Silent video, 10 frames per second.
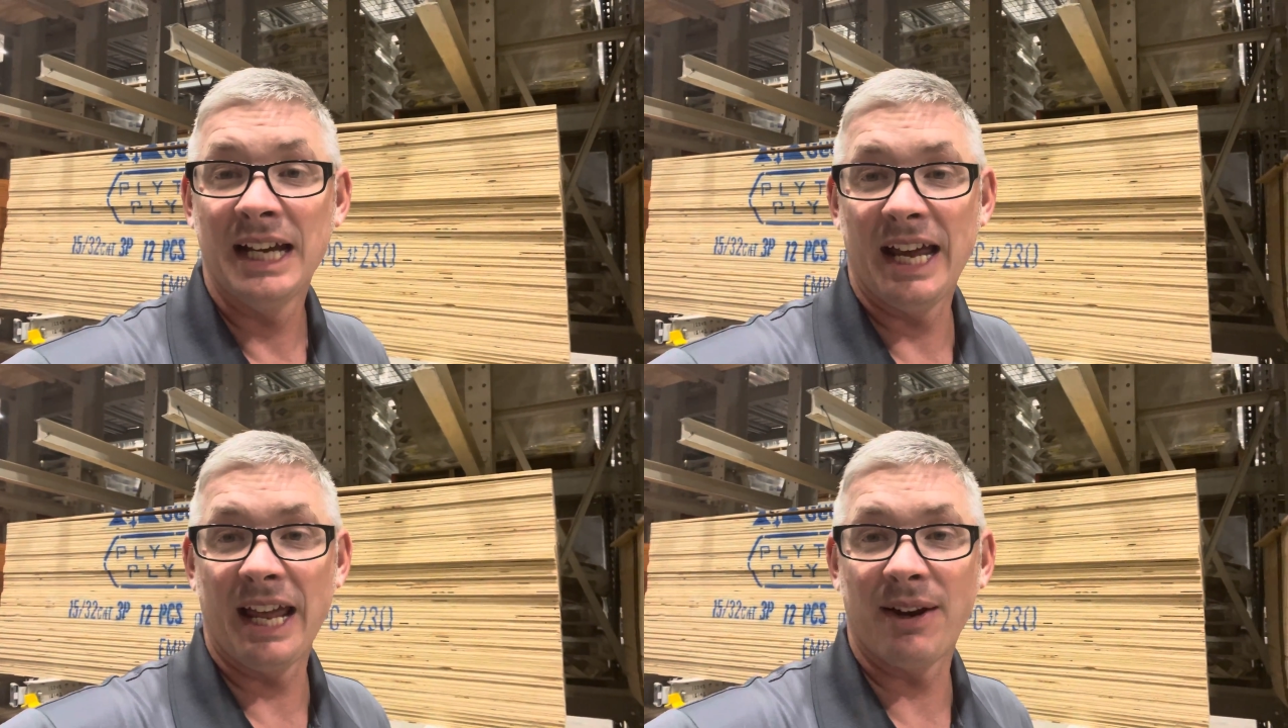
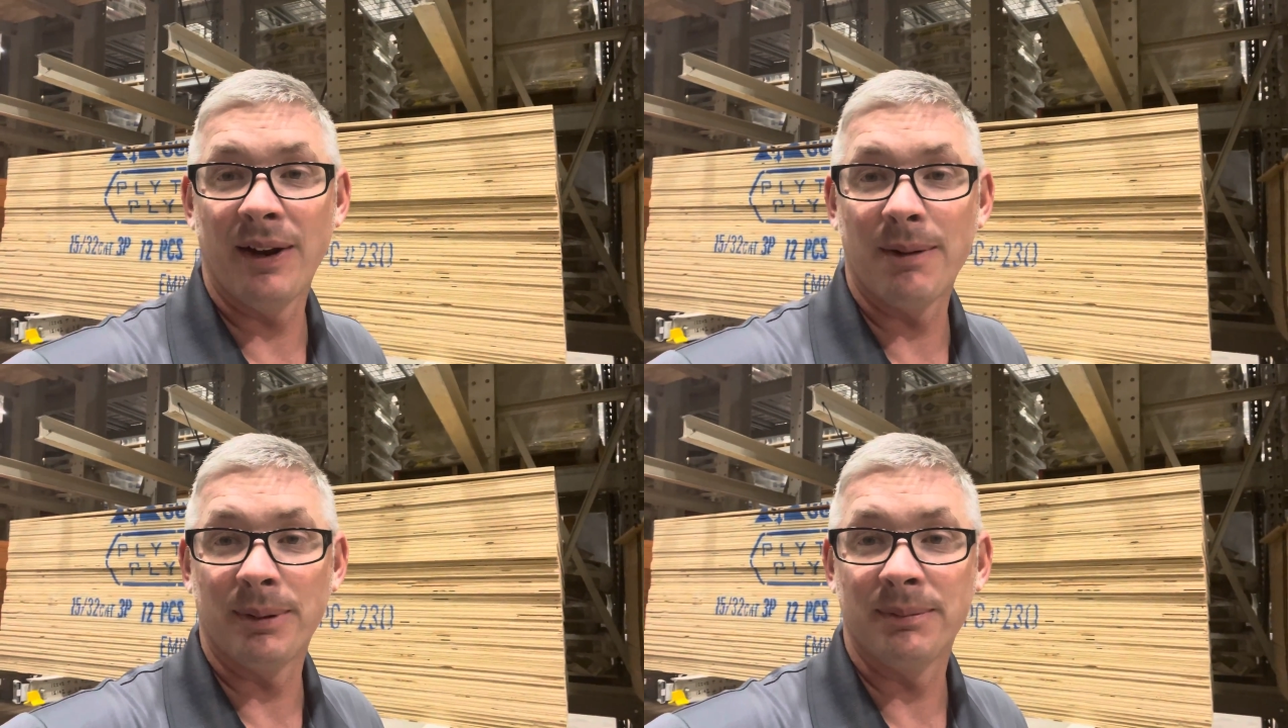and that'll
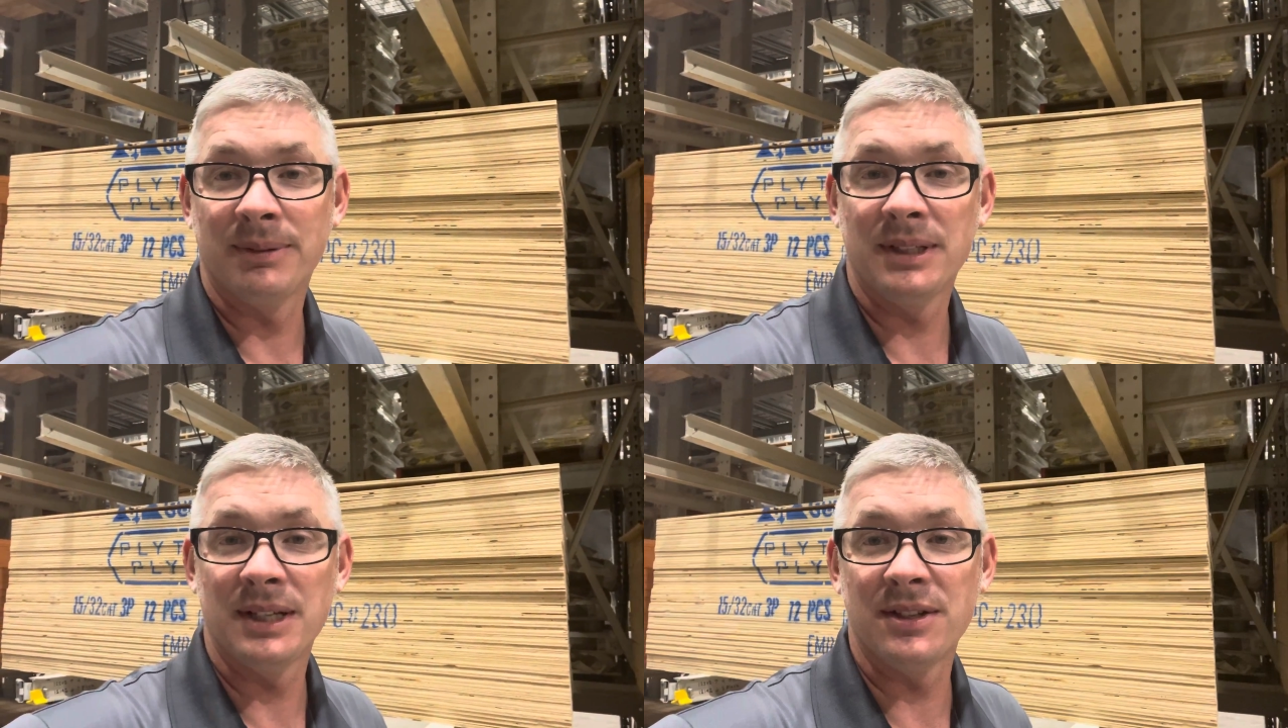help
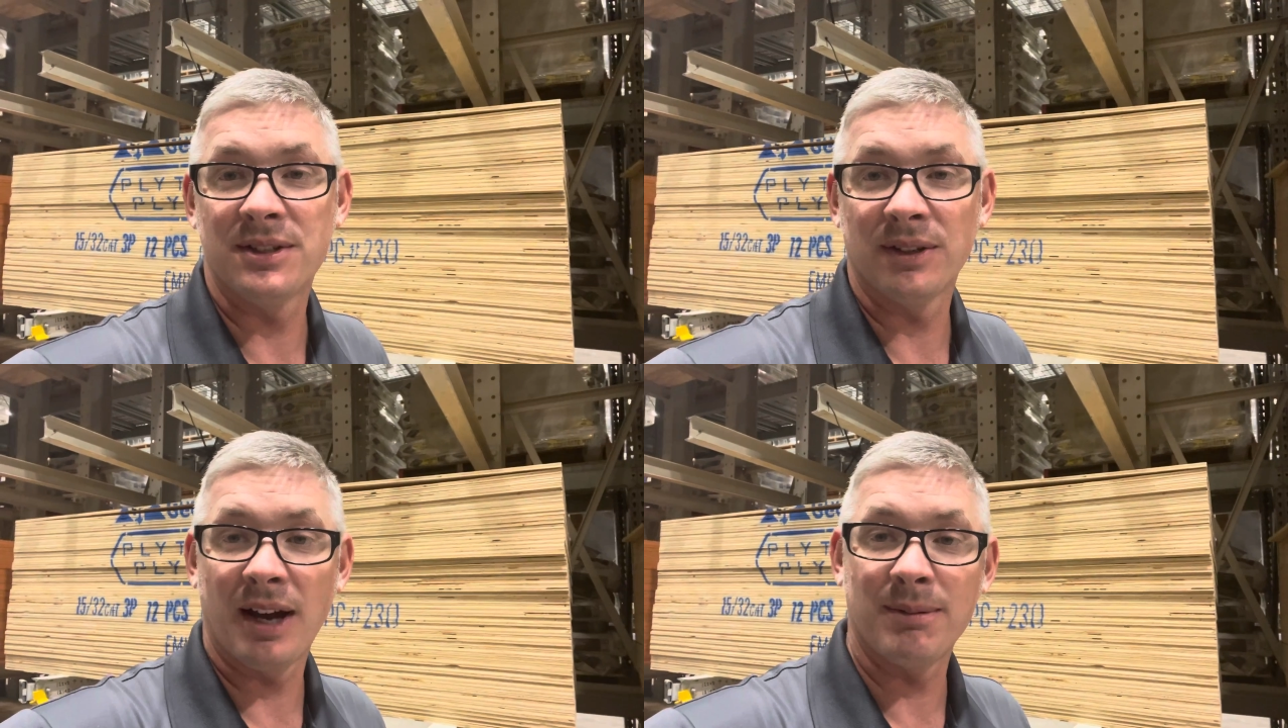them.
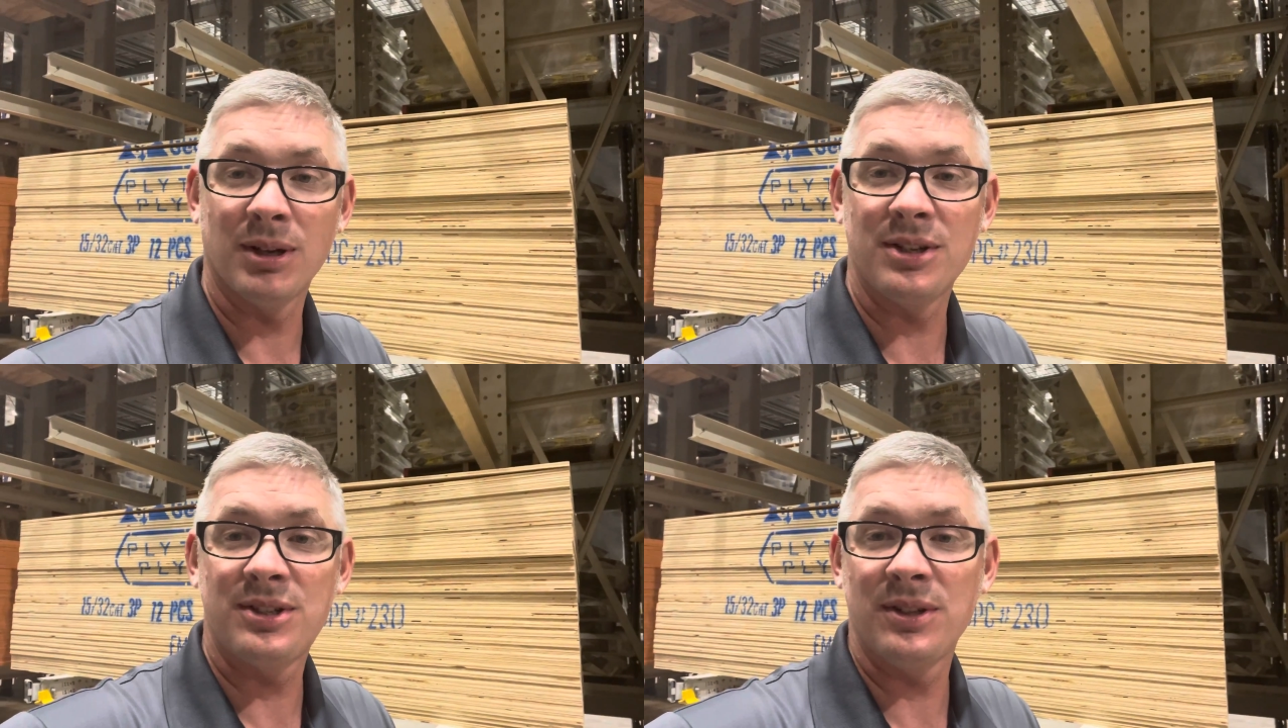So God
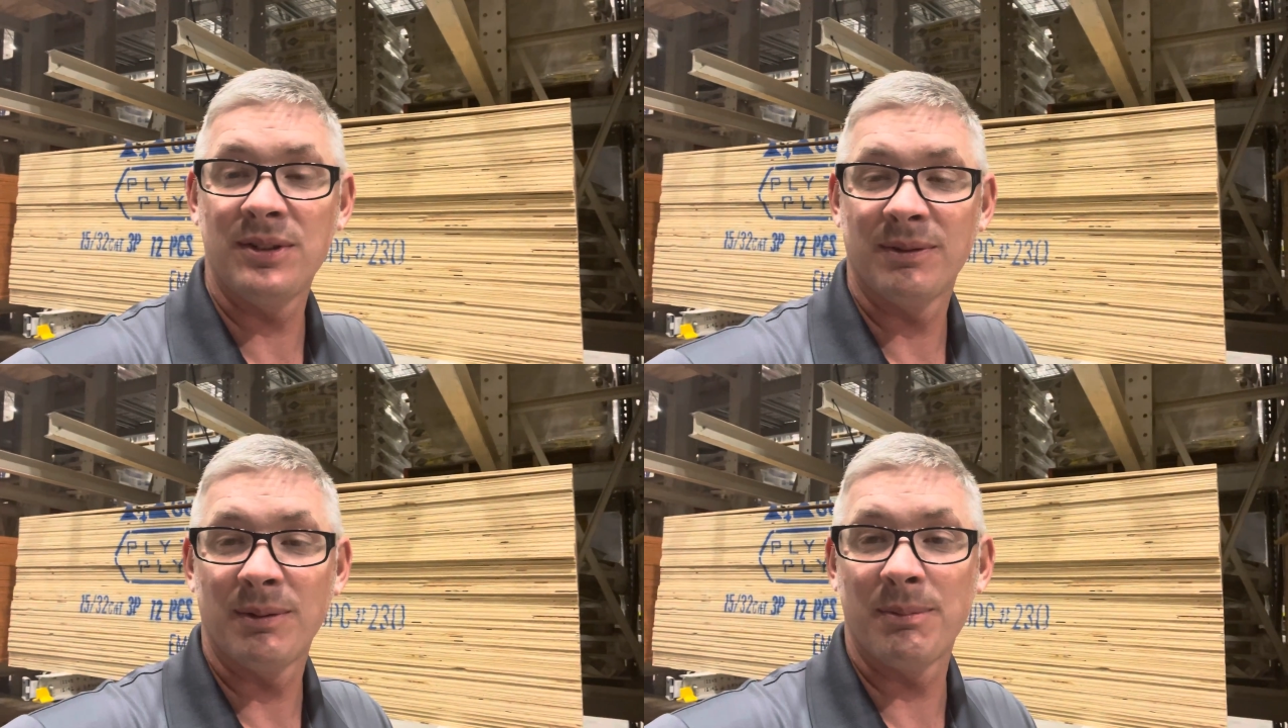bless you.
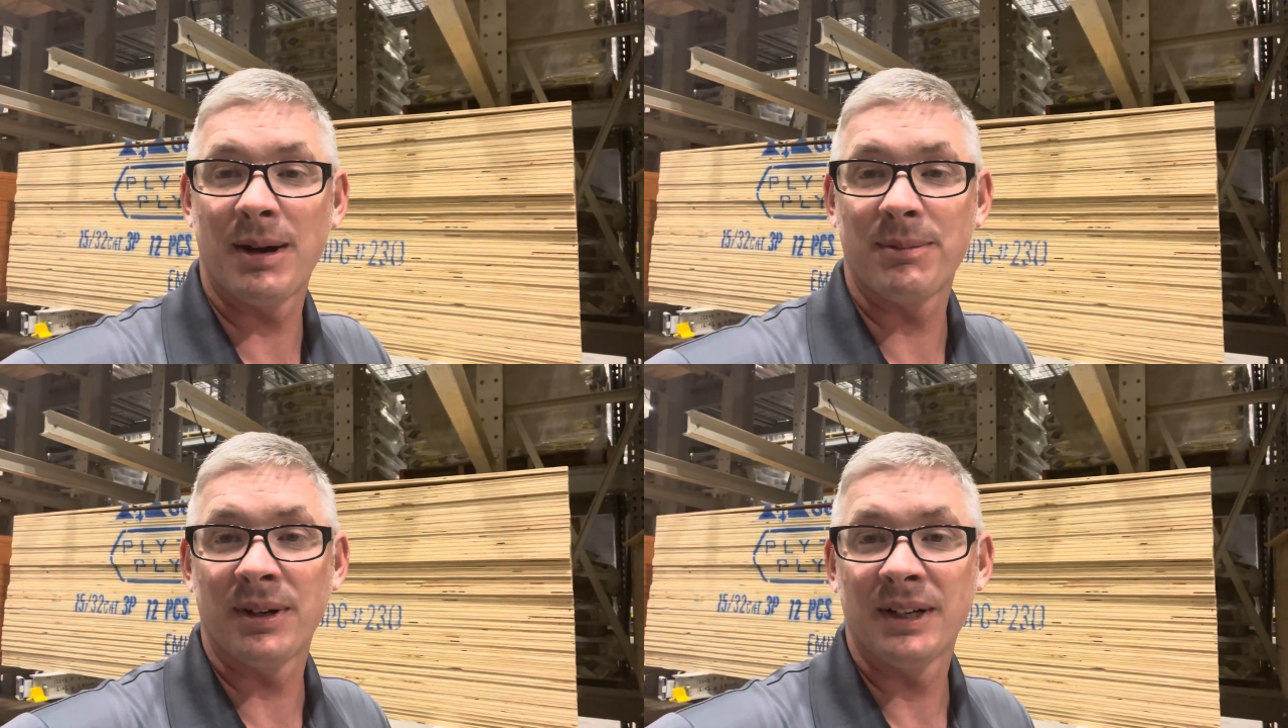
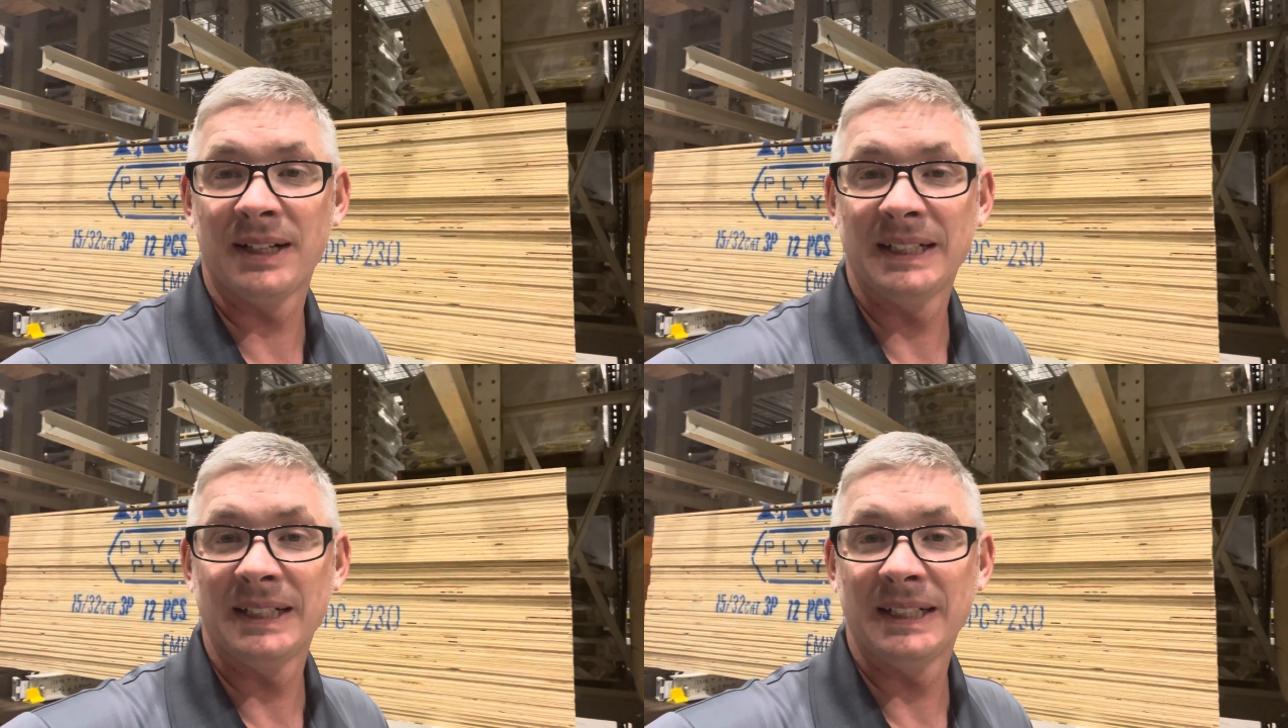Remember,